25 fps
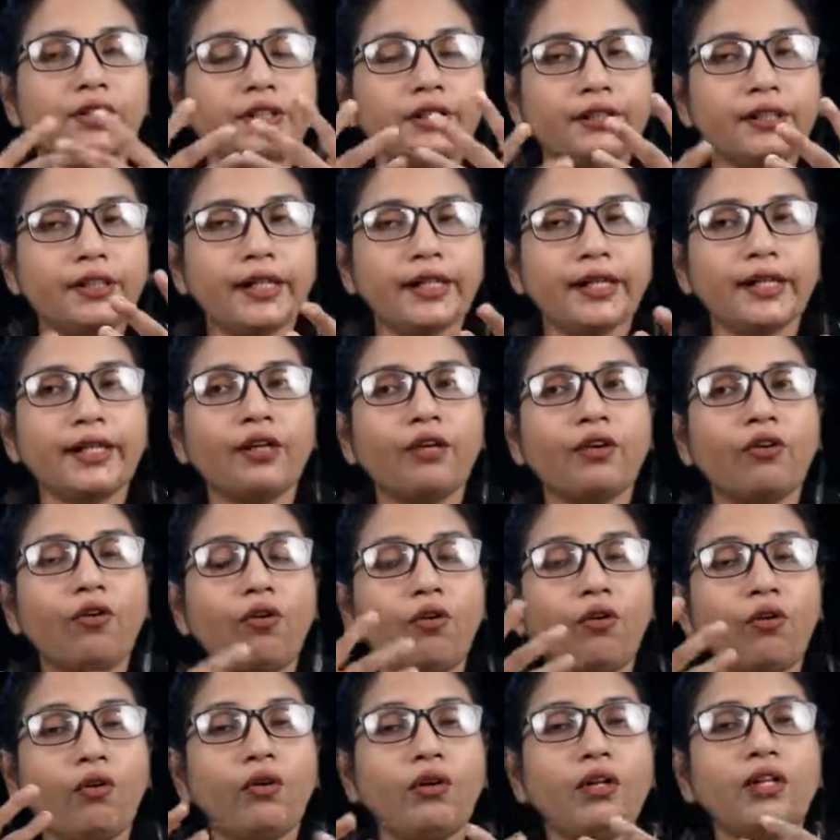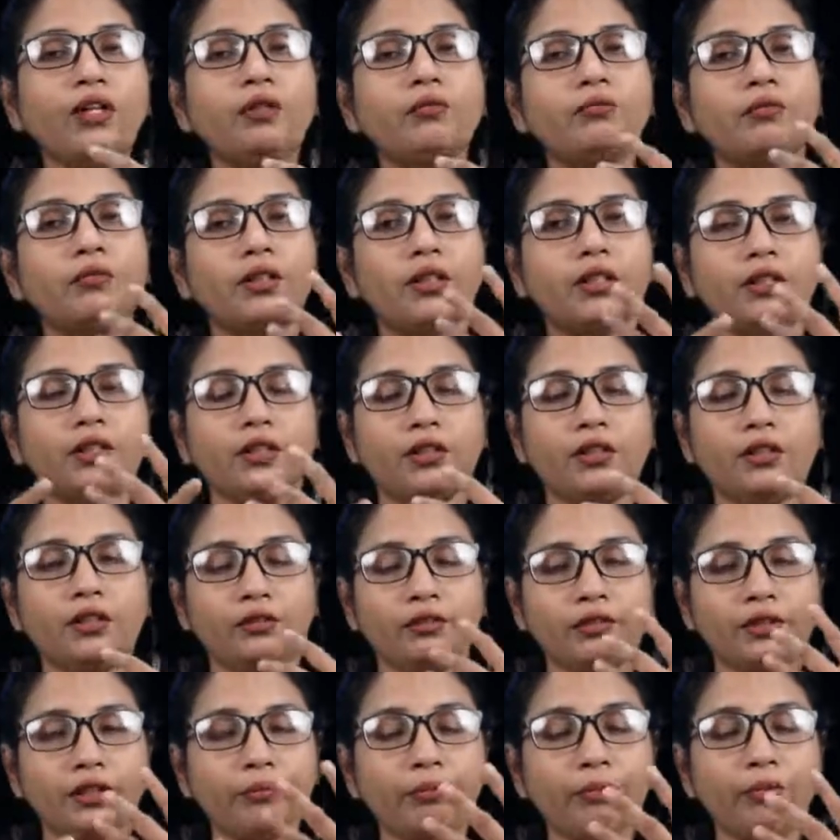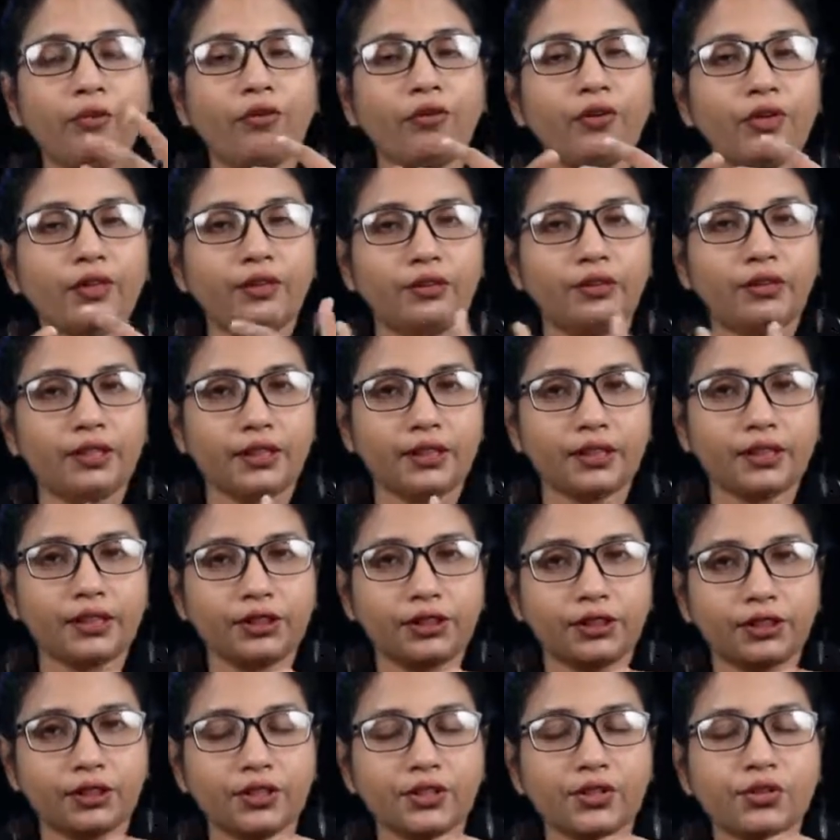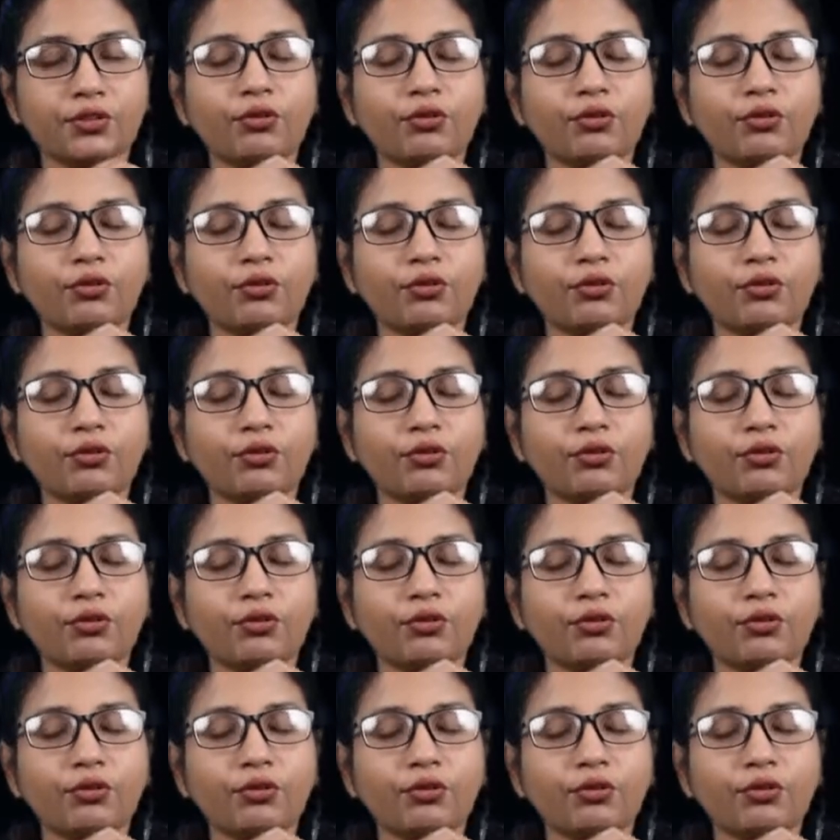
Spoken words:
in taking all important decisions.